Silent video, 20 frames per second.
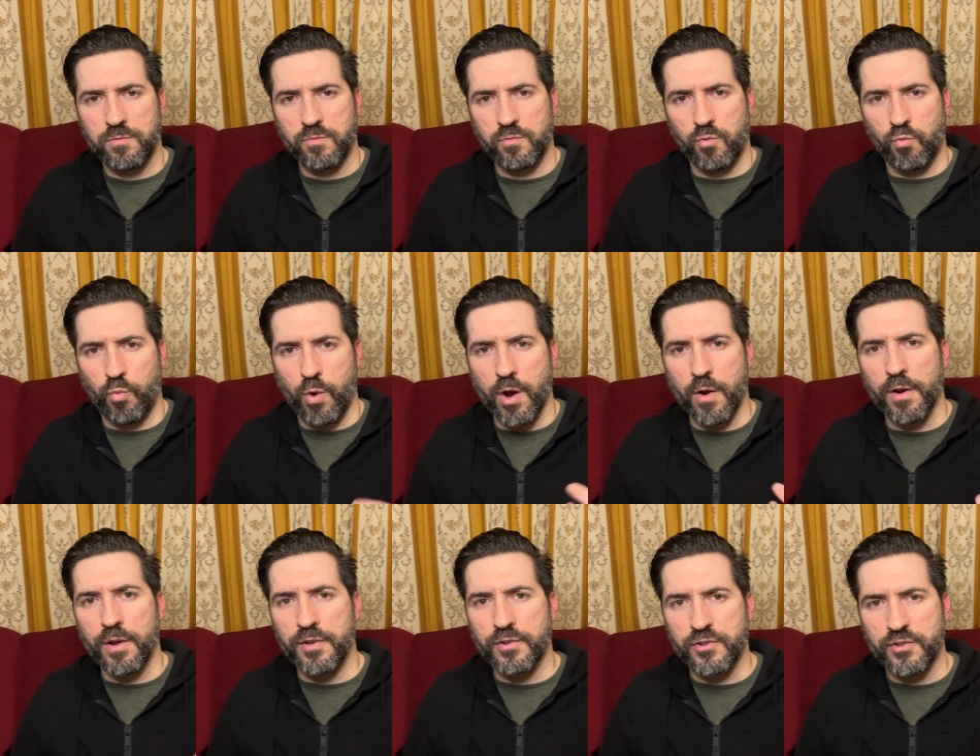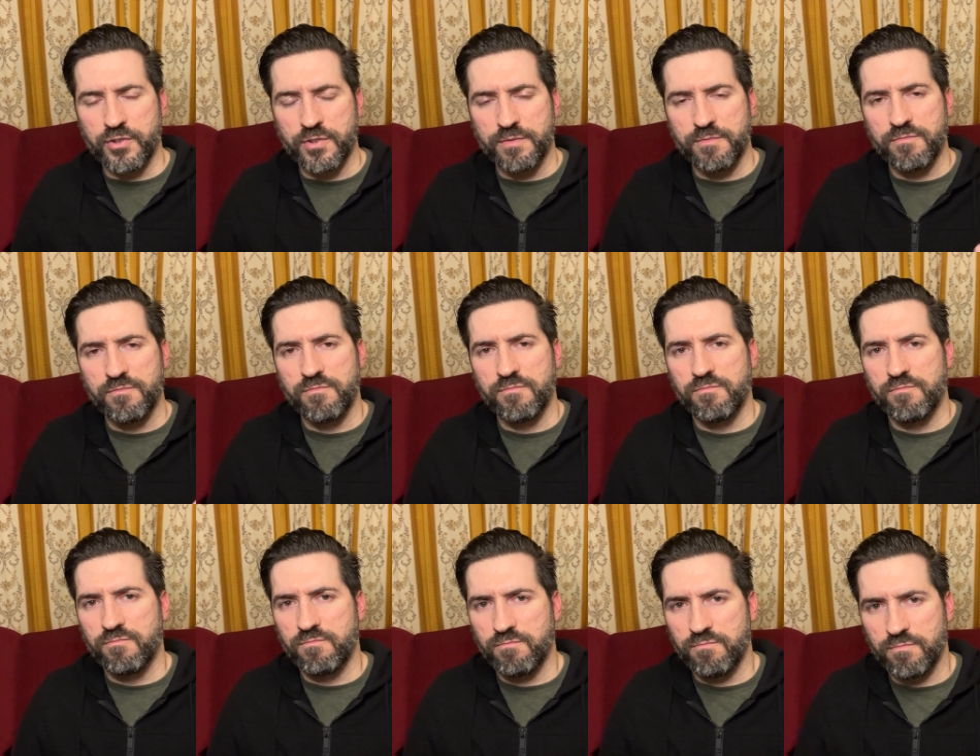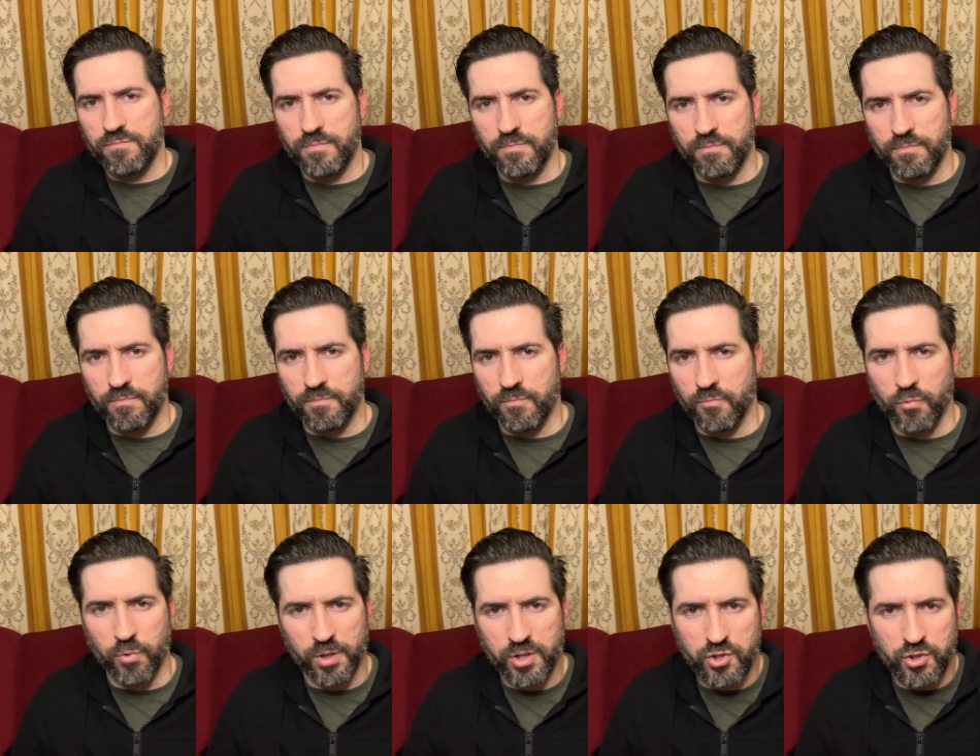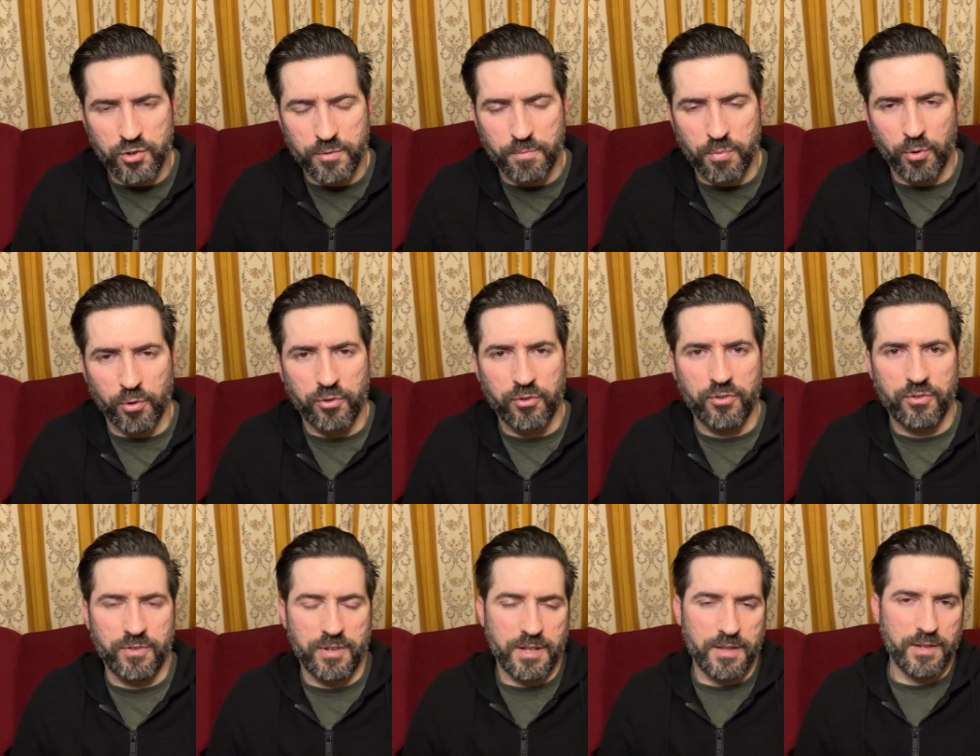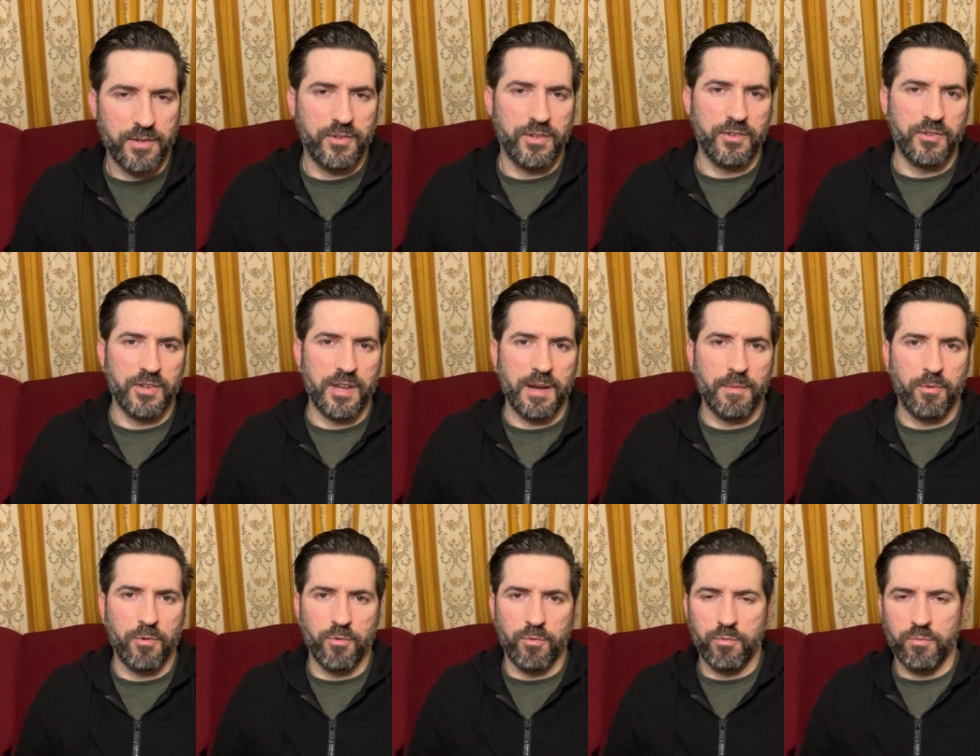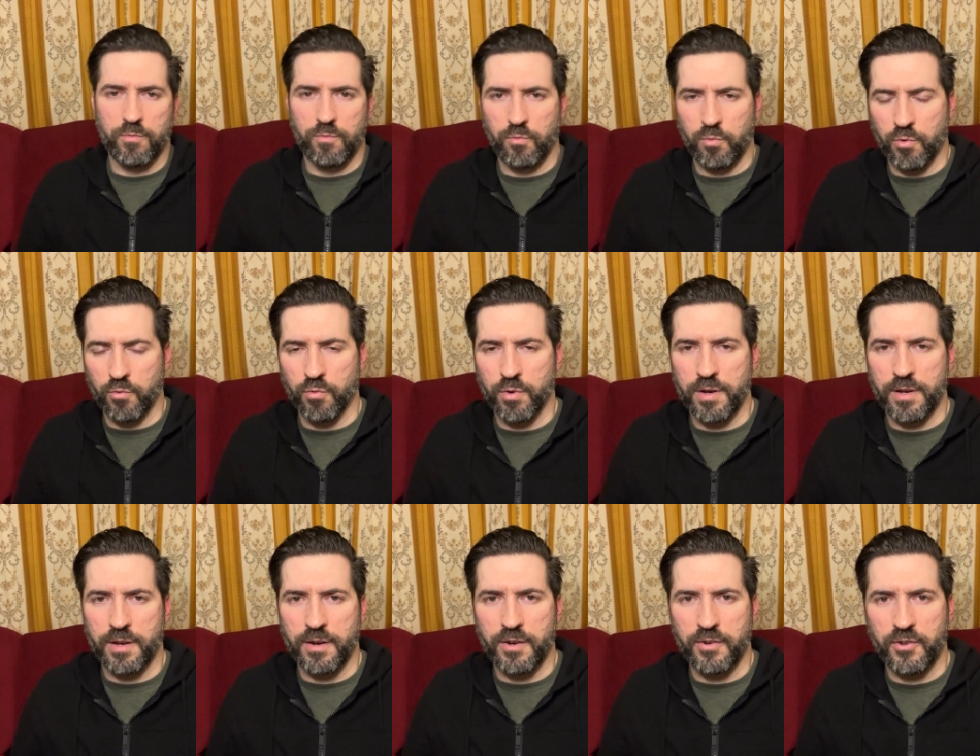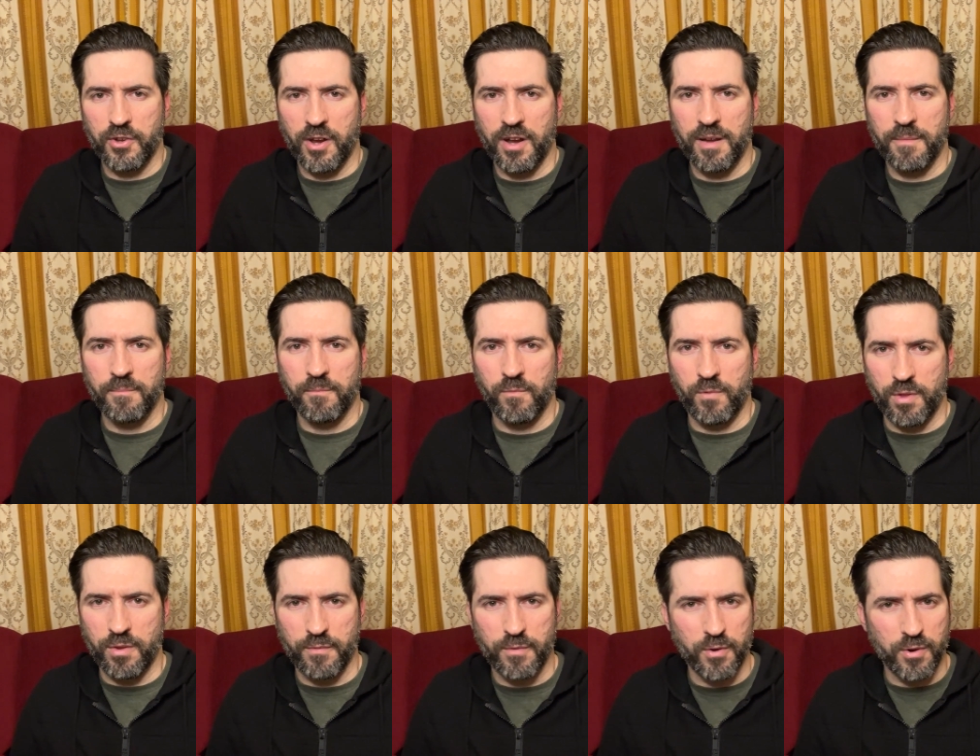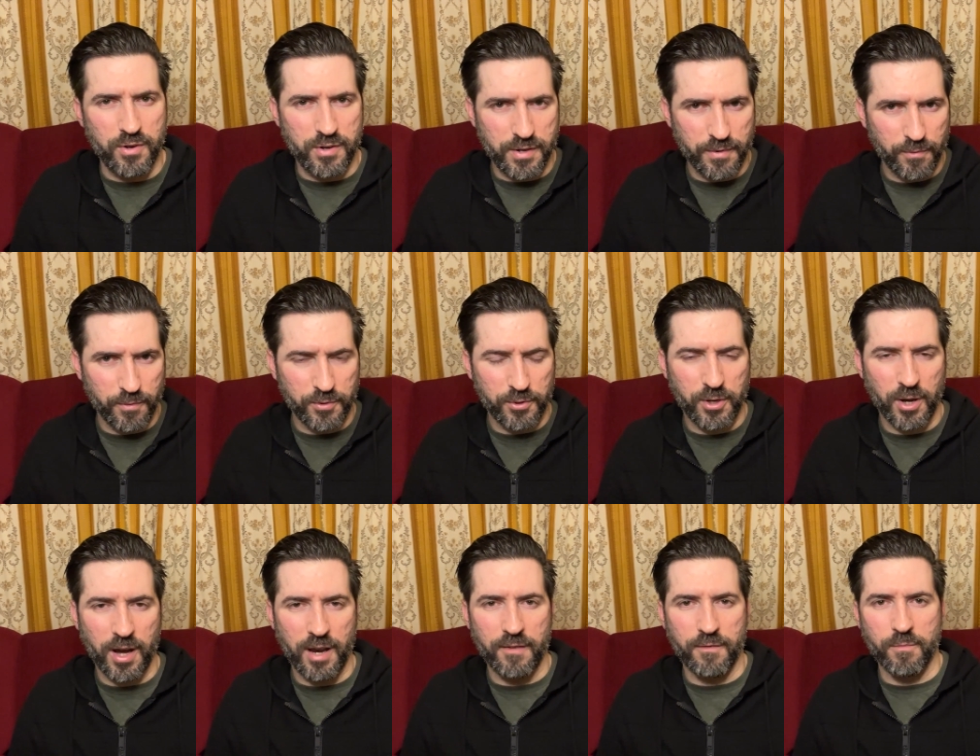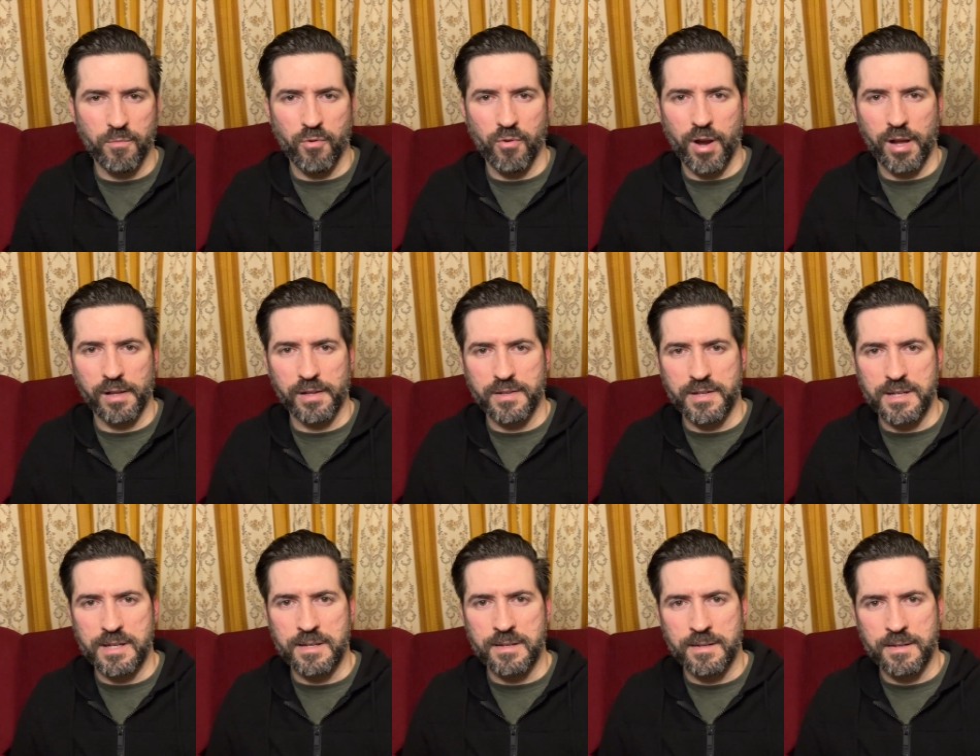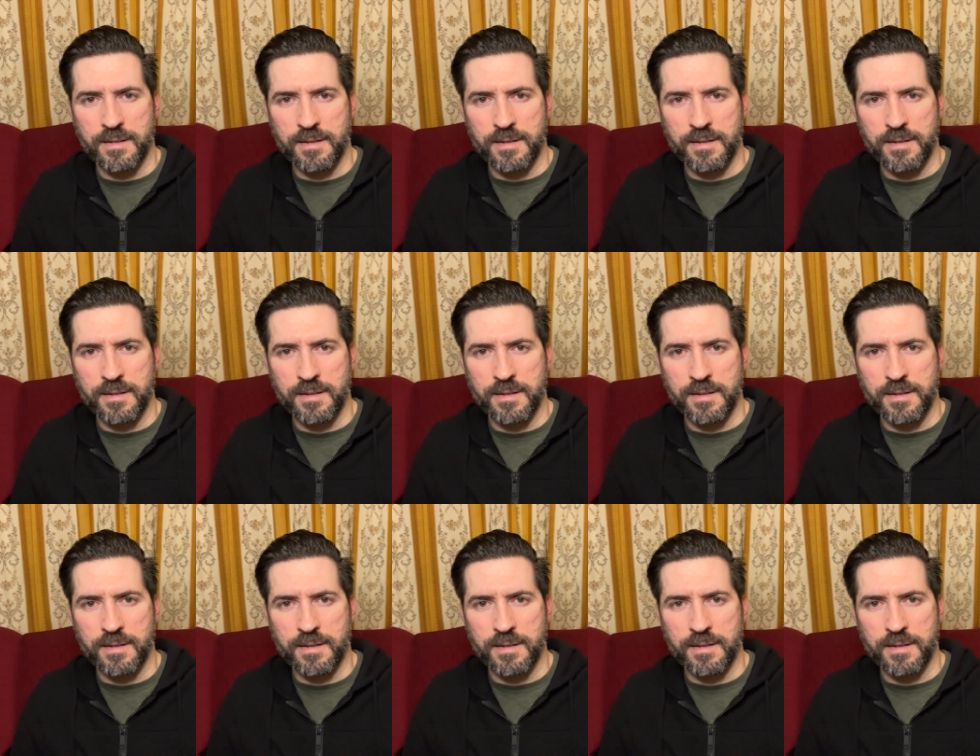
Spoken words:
whereas religious books in this example were written at a time with a very different kind of morality,